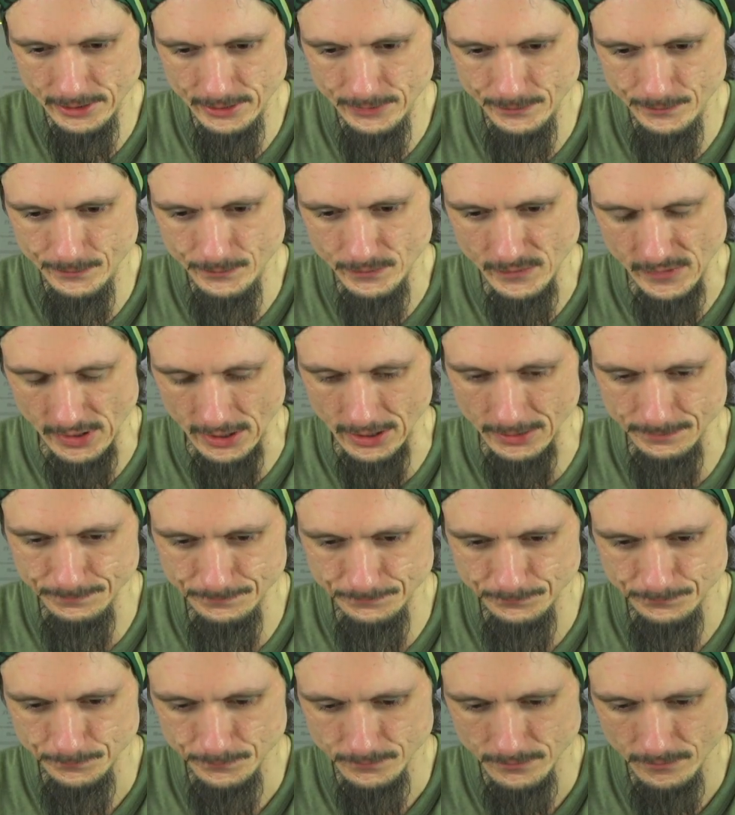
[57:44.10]
Yeah.
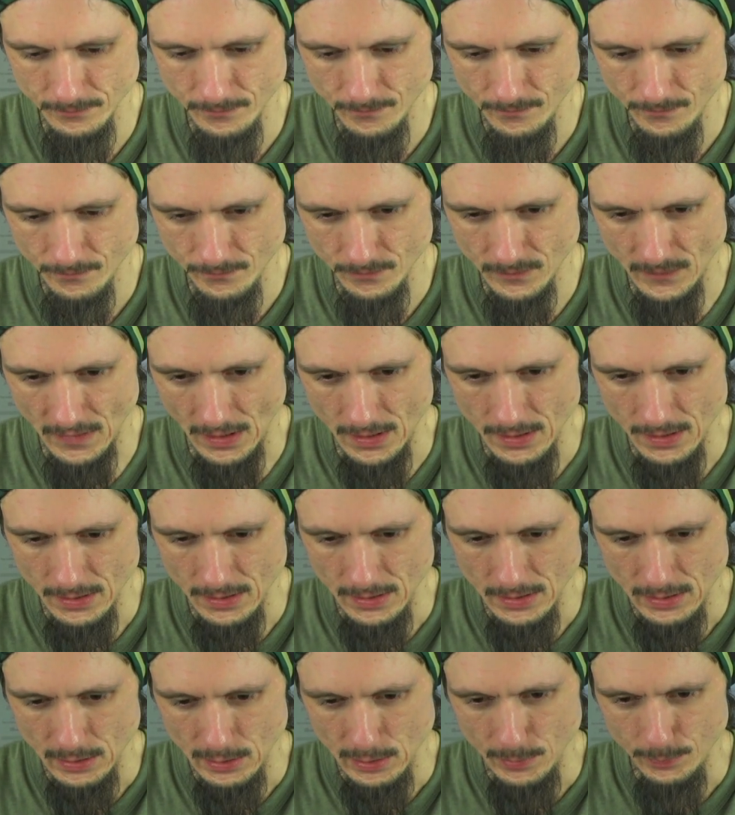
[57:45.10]

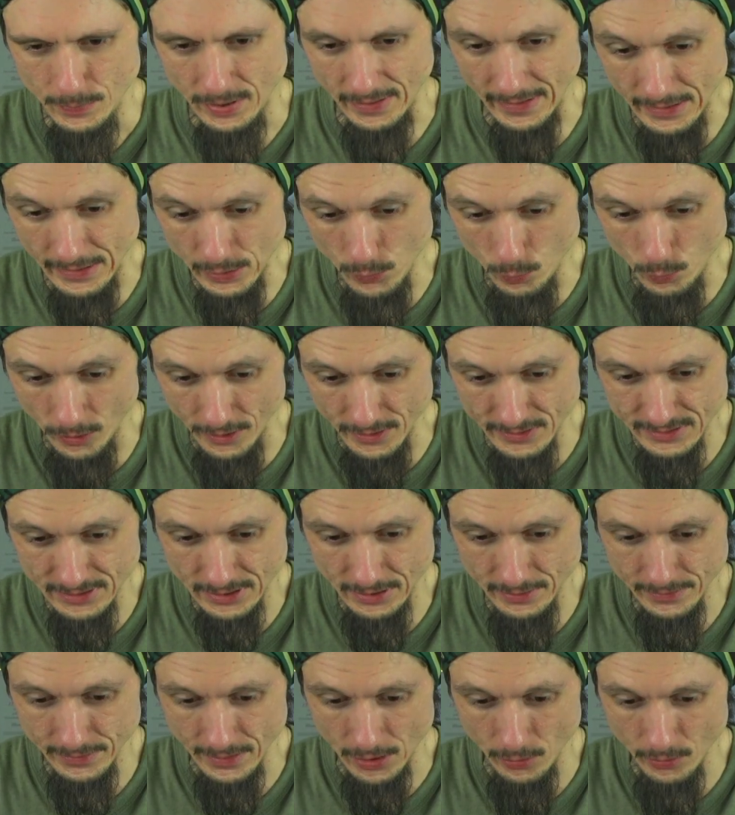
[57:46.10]
But anyways,
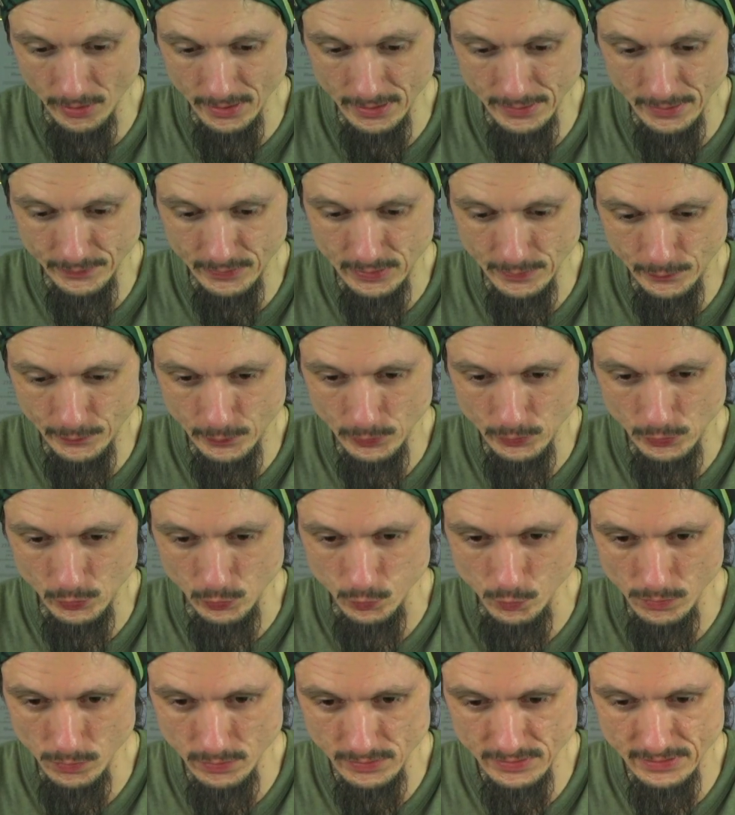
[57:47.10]
now I have different
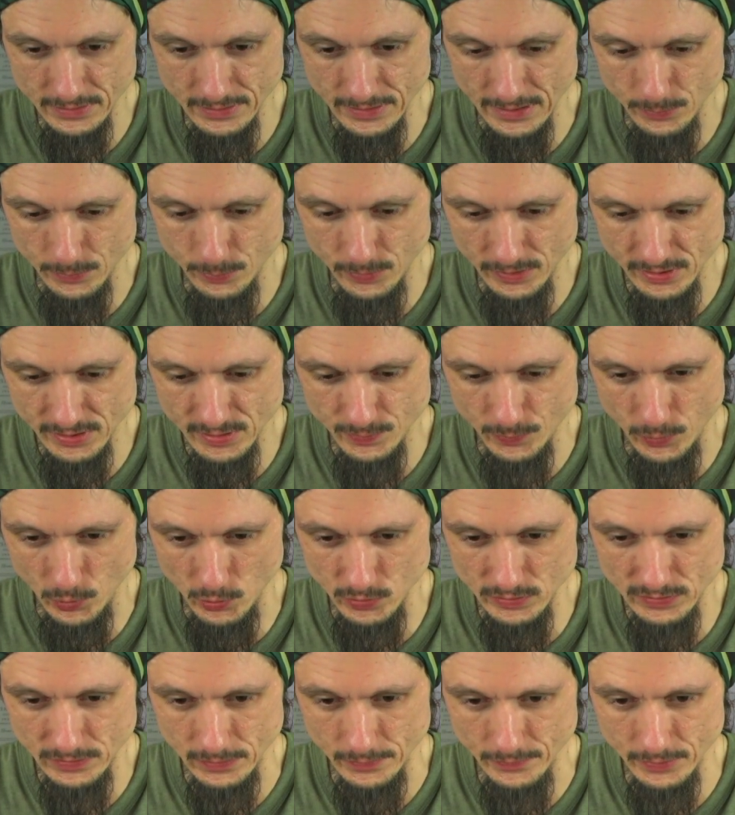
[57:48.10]
tools at my
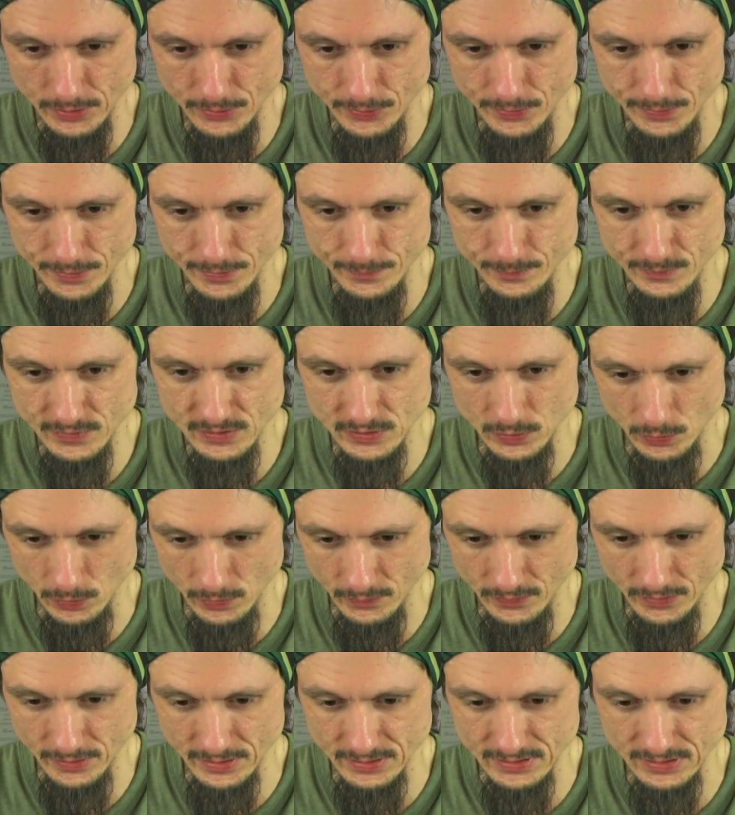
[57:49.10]
disposal of actually
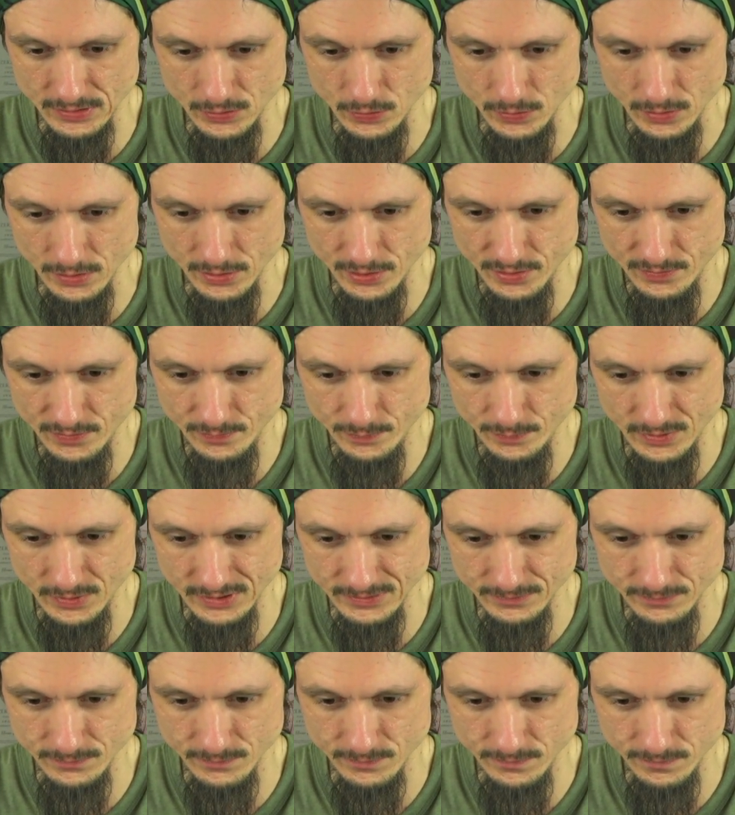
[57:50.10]
solving this situation. But
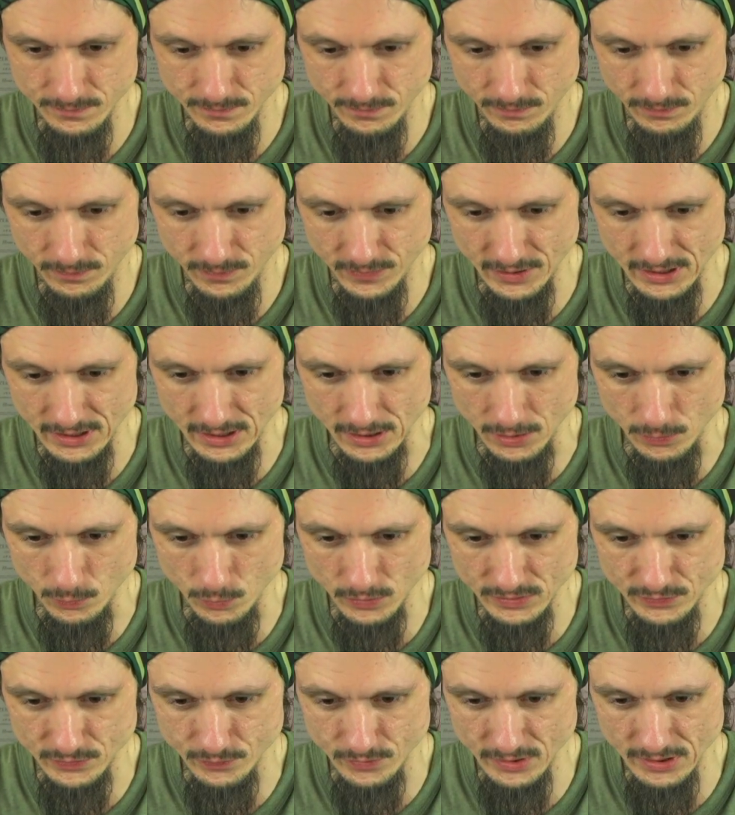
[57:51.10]
yeah,
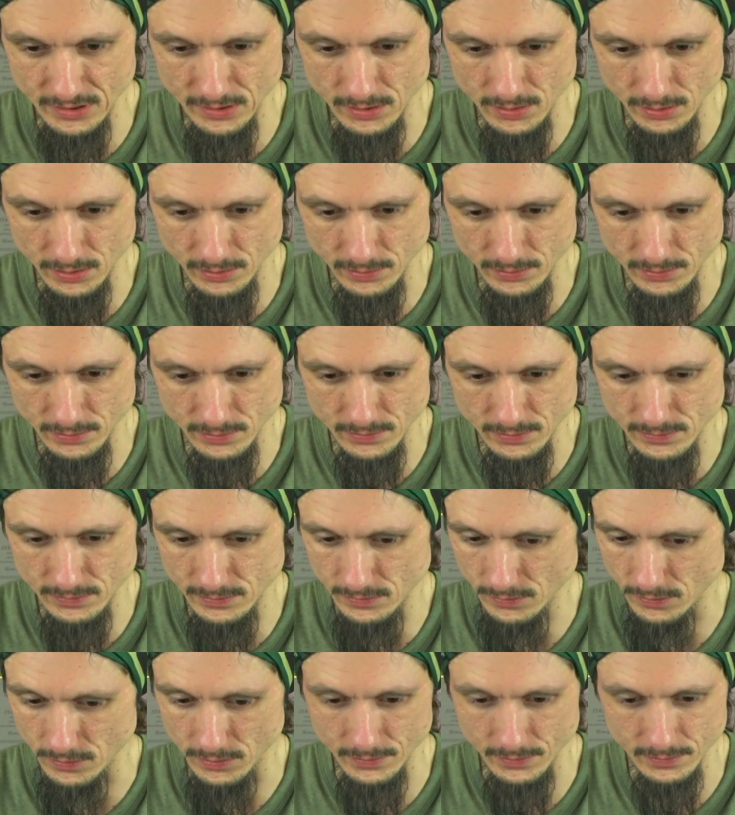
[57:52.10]
what's really
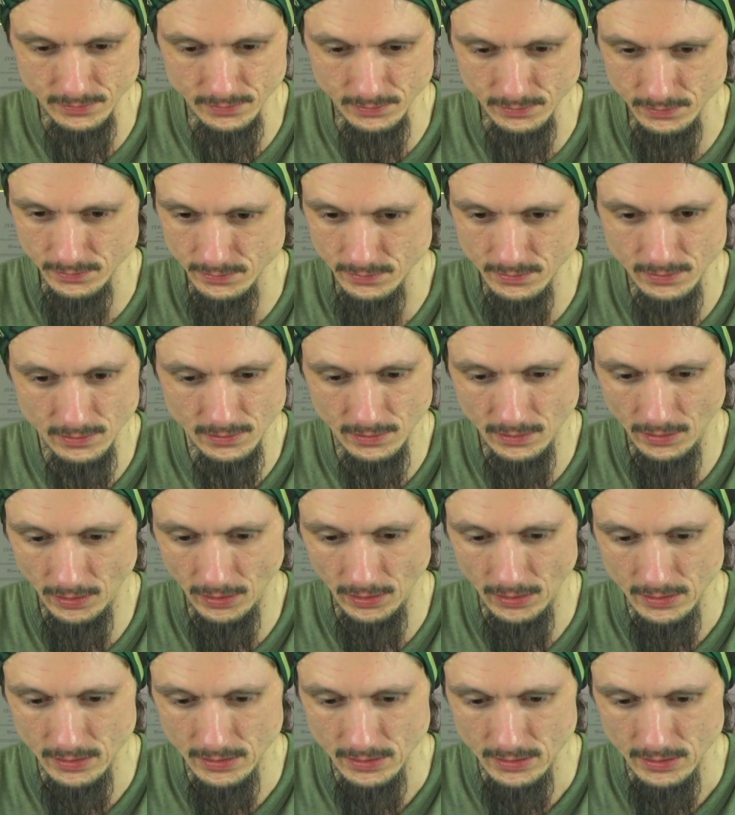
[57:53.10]
gonna
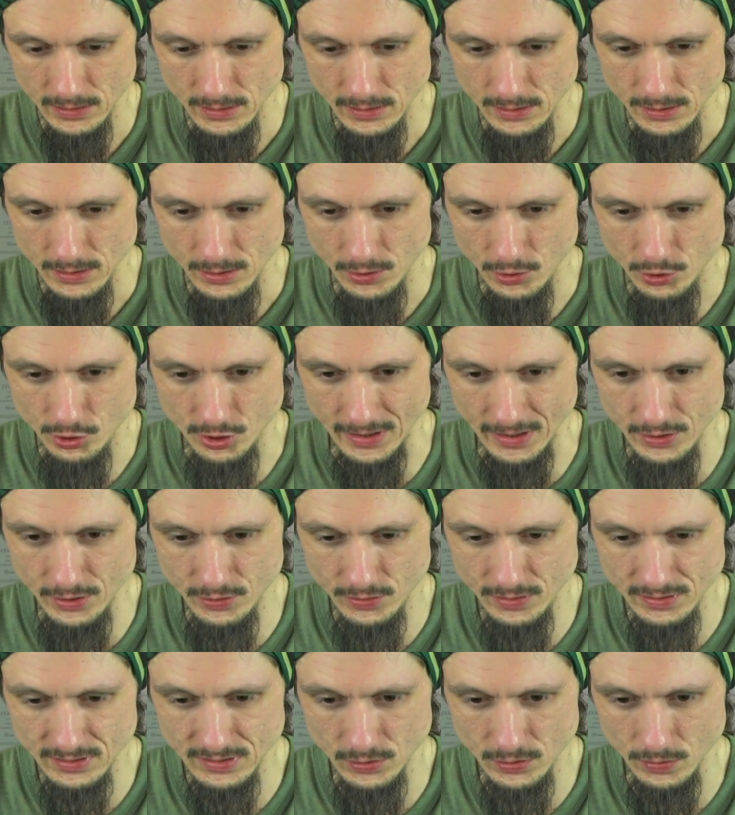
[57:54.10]
change the
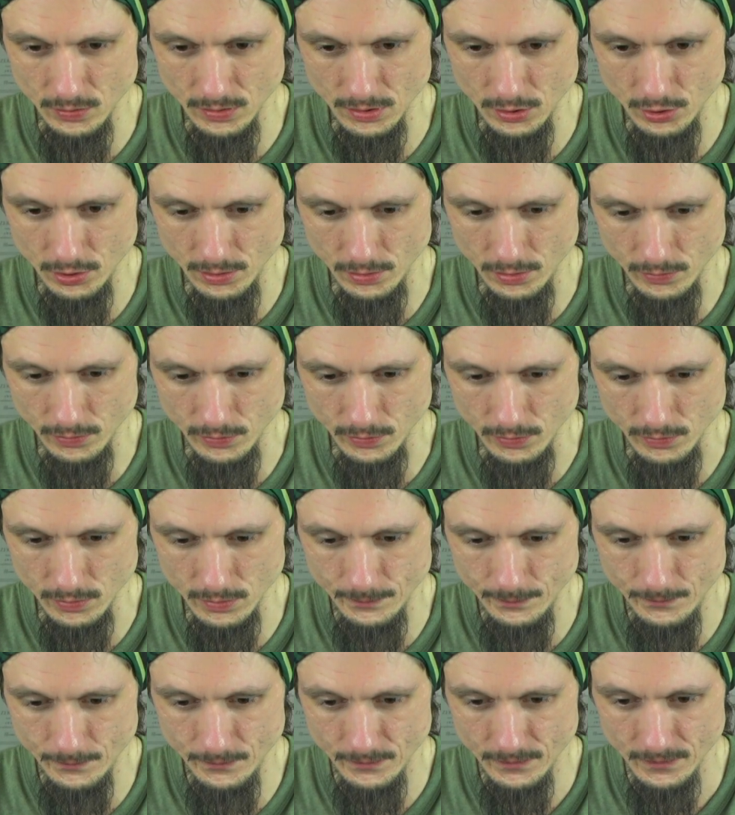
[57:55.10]
situation long
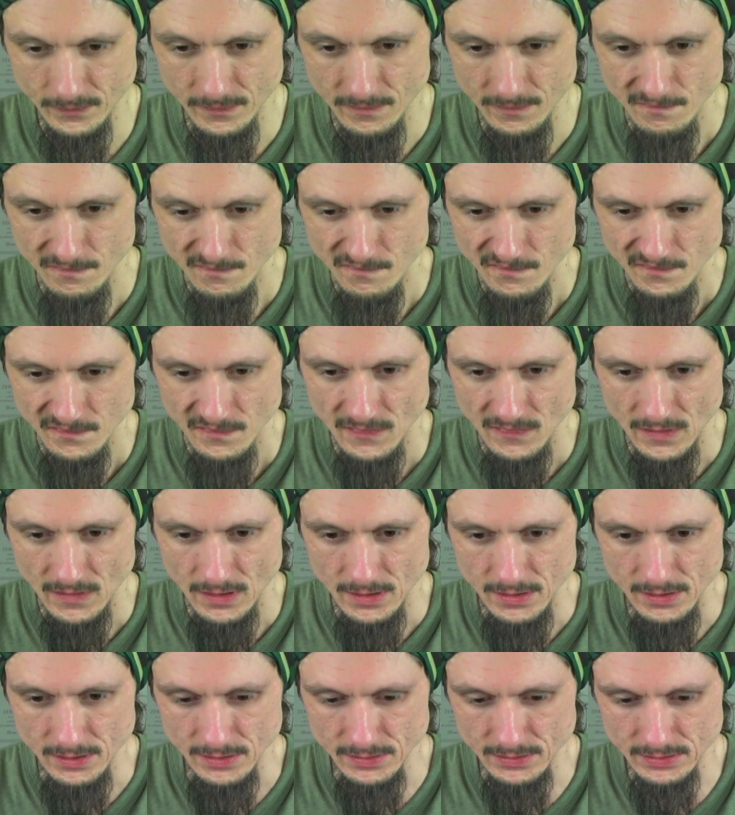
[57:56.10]
term
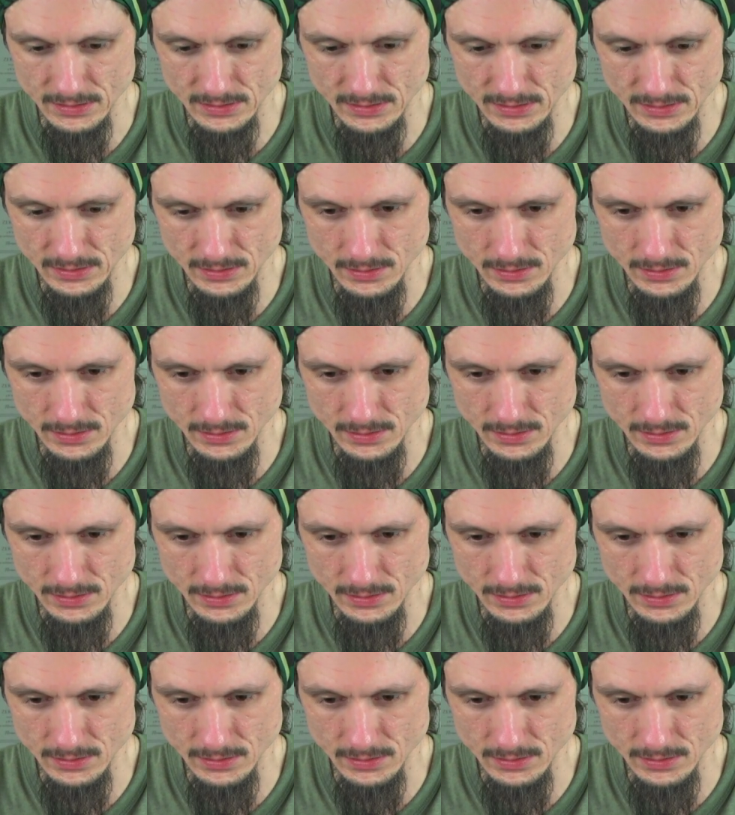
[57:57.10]
is